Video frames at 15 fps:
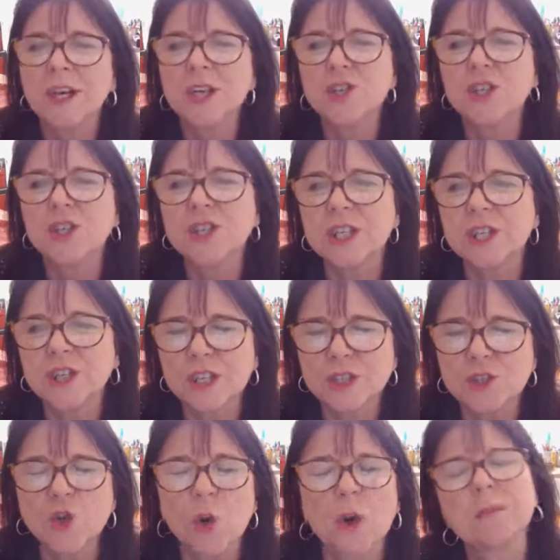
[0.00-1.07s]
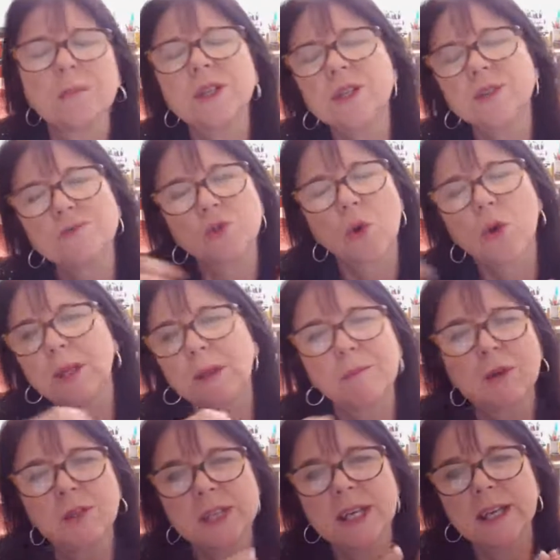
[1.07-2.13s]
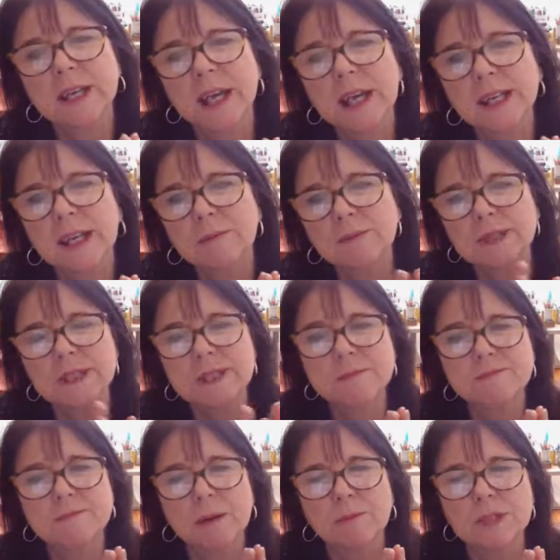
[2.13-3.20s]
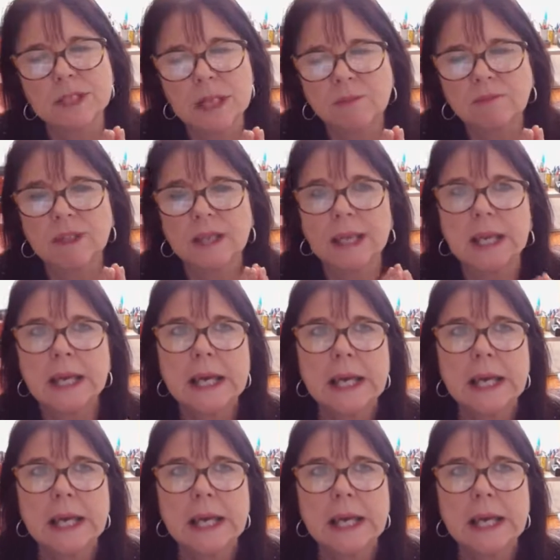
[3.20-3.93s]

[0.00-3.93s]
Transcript: just the enjoyment of drawing the body, and that was lovely.